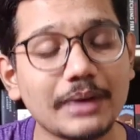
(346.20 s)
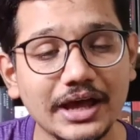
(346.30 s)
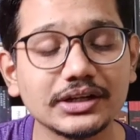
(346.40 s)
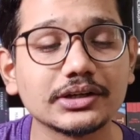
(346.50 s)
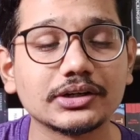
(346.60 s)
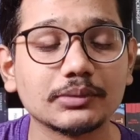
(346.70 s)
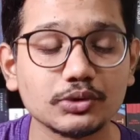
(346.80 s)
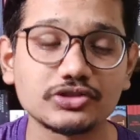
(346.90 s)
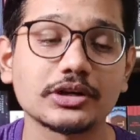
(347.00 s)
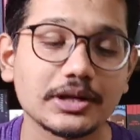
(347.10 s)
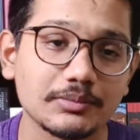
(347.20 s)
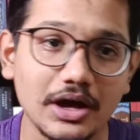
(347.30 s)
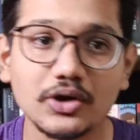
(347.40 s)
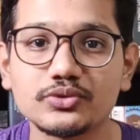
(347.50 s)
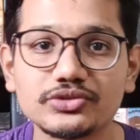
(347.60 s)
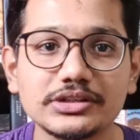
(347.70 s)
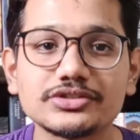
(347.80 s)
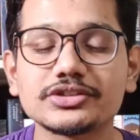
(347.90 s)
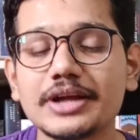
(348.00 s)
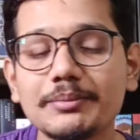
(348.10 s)
and uh, Bookstagram accounts on
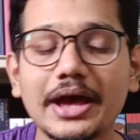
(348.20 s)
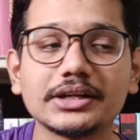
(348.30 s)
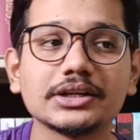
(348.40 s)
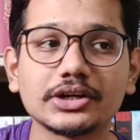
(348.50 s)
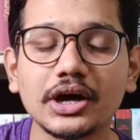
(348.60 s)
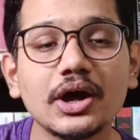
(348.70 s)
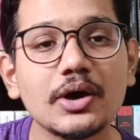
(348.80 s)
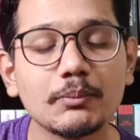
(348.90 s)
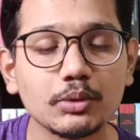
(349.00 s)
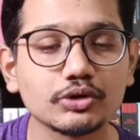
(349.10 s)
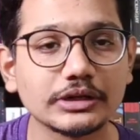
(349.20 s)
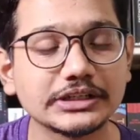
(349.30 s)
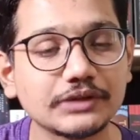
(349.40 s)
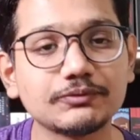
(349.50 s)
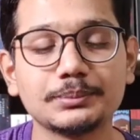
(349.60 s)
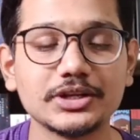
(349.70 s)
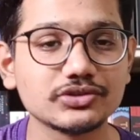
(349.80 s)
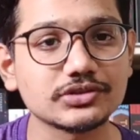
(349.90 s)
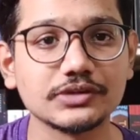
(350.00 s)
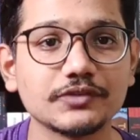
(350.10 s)
Instagram and uh, book related
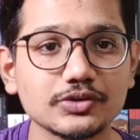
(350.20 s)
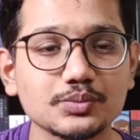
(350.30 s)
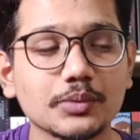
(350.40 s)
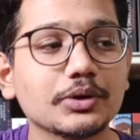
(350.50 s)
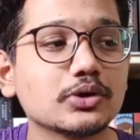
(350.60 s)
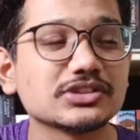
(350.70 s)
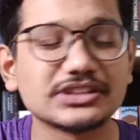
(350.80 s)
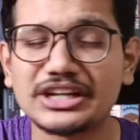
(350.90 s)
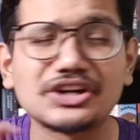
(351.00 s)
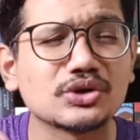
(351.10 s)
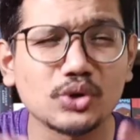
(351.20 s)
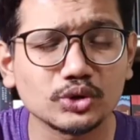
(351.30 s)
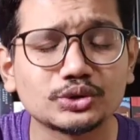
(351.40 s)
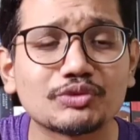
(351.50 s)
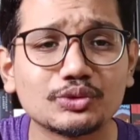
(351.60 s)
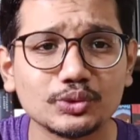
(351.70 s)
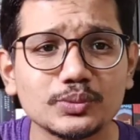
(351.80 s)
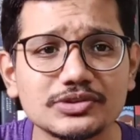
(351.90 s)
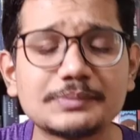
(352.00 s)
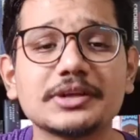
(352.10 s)
pages in Facebook, because there are a lot of
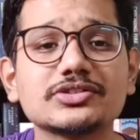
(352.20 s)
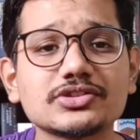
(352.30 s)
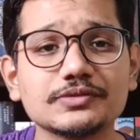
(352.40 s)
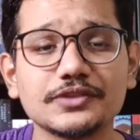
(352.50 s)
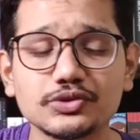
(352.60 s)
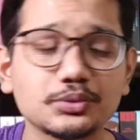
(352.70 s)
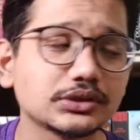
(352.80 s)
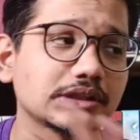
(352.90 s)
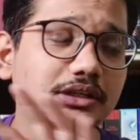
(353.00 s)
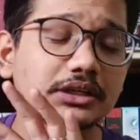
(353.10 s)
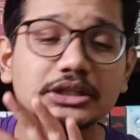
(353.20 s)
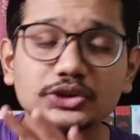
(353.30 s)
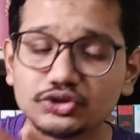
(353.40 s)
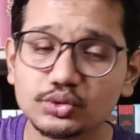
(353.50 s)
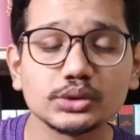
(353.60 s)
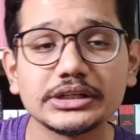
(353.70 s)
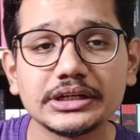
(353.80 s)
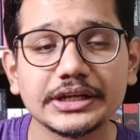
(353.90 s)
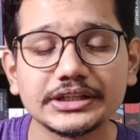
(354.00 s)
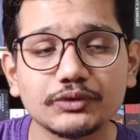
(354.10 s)
groups and pages in Facebook that are solely
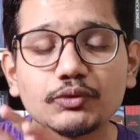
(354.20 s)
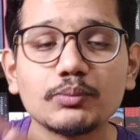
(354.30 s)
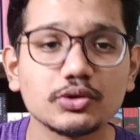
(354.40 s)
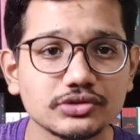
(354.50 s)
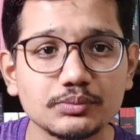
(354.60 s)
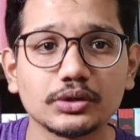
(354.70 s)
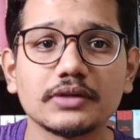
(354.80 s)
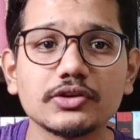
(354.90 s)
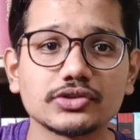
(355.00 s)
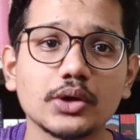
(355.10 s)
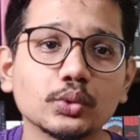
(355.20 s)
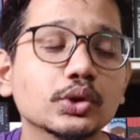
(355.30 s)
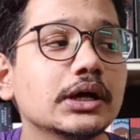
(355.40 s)
dedicated for books and book lovers alone.